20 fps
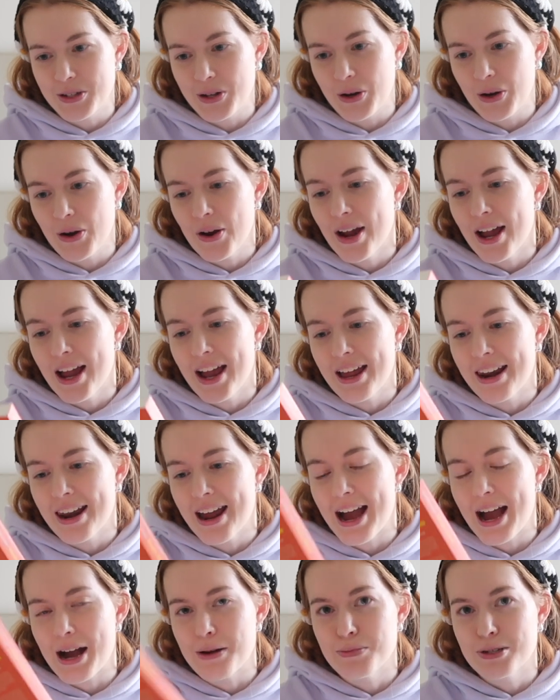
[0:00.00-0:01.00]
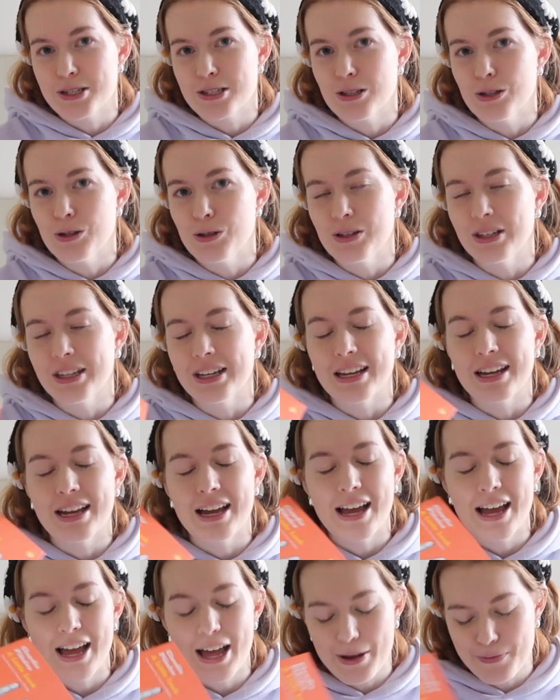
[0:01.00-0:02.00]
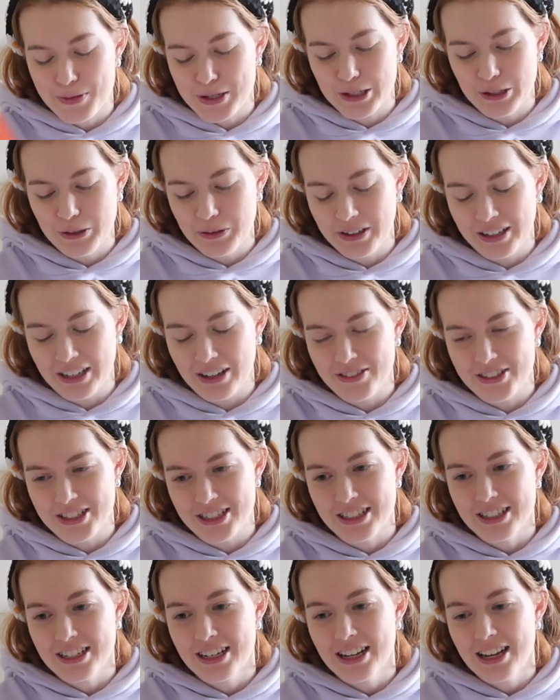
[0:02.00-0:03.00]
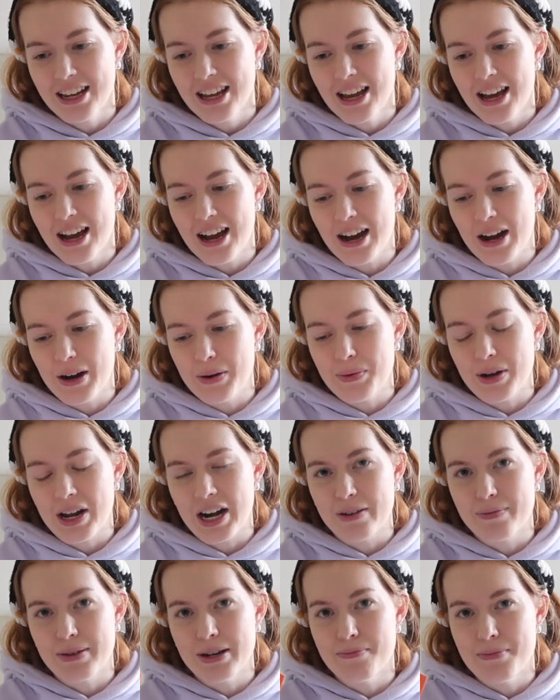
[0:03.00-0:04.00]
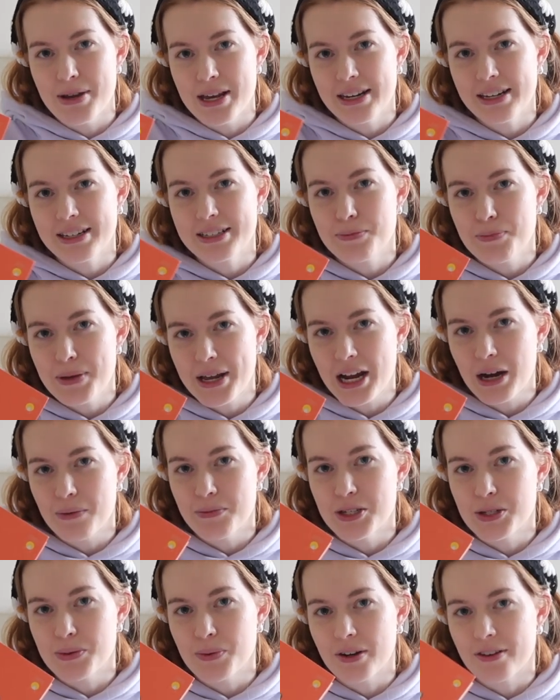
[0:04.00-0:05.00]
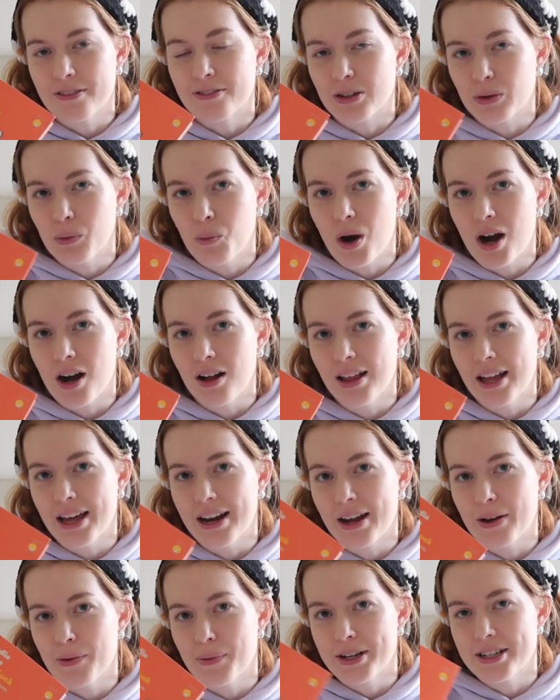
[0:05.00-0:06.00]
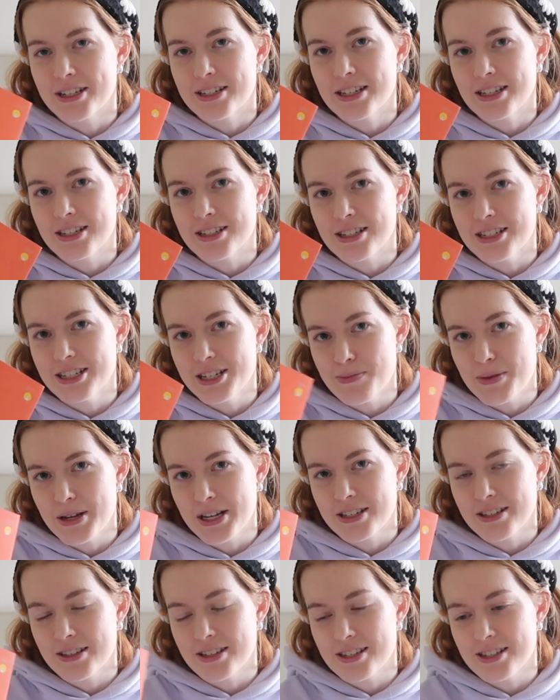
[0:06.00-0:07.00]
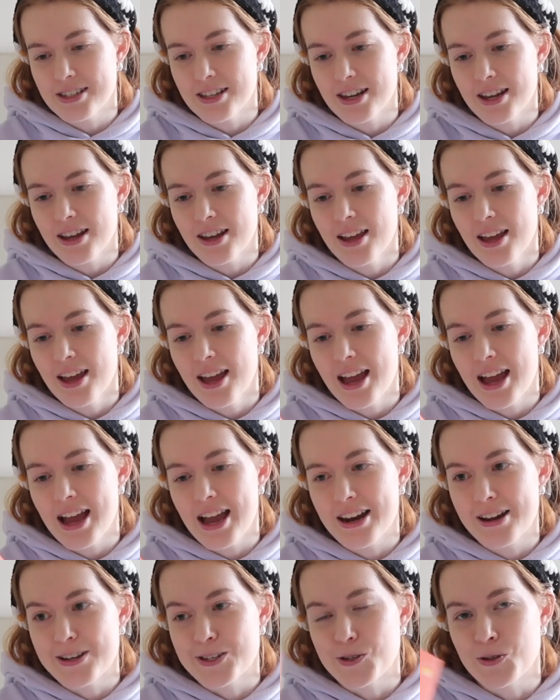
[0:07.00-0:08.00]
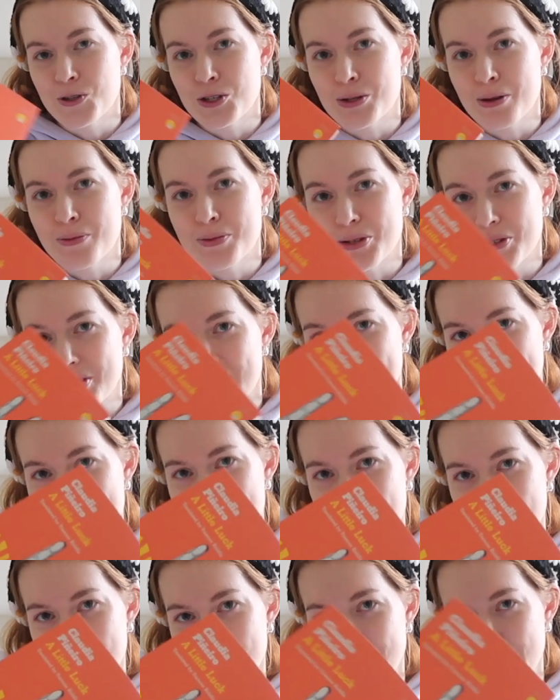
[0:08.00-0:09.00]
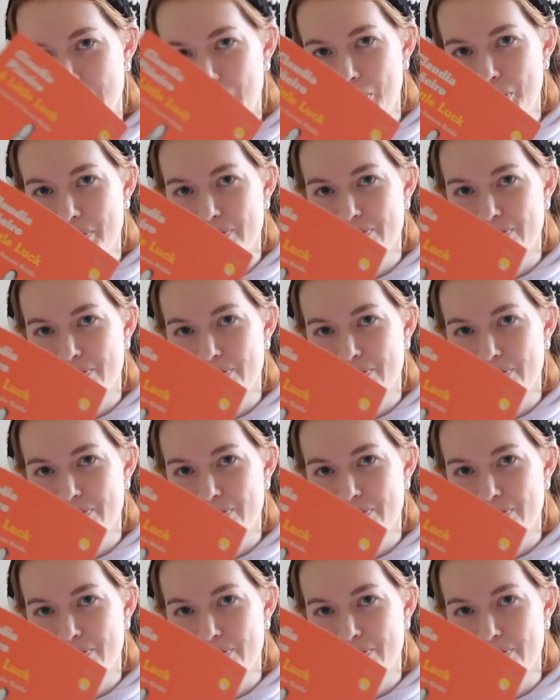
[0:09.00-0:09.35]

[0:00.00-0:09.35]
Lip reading: ago and absolutely loved it, and I've been meaning to pick up this one for a while, and I went into Dimmicks in the city and I saw this one was on sale, so